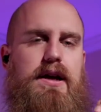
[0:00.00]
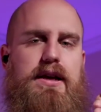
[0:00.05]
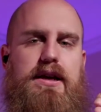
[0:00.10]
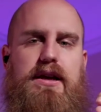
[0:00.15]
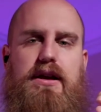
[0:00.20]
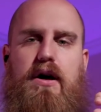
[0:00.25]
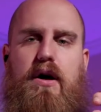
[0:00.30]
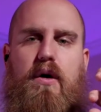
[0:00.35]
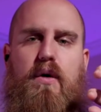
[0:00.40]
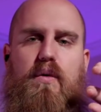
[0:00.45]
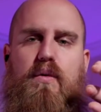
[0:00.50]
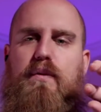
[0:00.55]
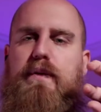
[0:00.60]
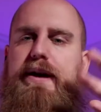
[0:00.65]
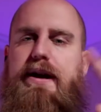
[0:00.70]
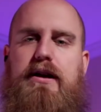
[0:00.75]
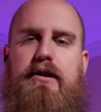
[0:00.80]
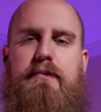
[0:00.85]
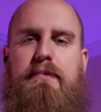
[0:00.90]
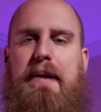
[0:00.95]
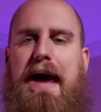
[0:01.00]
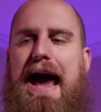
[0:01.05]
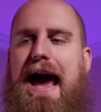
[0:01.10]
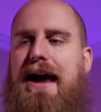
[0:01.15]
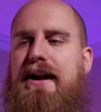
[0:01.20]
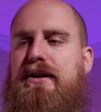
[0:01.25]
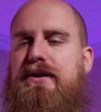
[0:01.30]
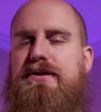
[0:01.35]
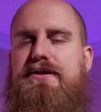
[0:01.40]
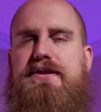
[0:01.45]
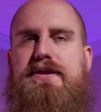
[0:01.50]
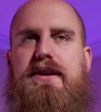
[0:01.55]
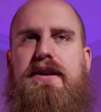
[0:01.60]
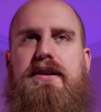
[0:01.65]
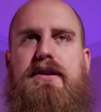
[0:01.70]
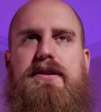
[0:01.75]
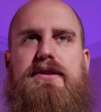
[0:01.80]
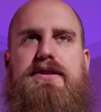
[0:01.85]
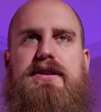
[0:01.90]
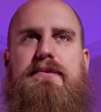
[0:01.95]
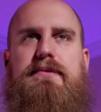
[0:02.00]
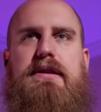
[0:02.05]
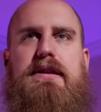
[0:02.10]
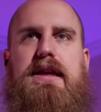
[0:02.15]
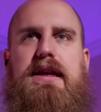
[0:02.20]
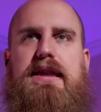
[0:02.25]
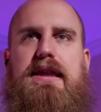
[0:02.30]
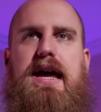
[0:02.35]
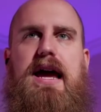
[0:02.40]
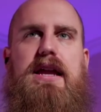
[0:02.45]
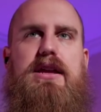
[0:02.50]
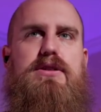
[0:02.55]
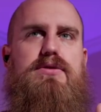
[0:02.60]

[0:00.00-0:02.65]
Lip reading: weird patterns in it or something like that,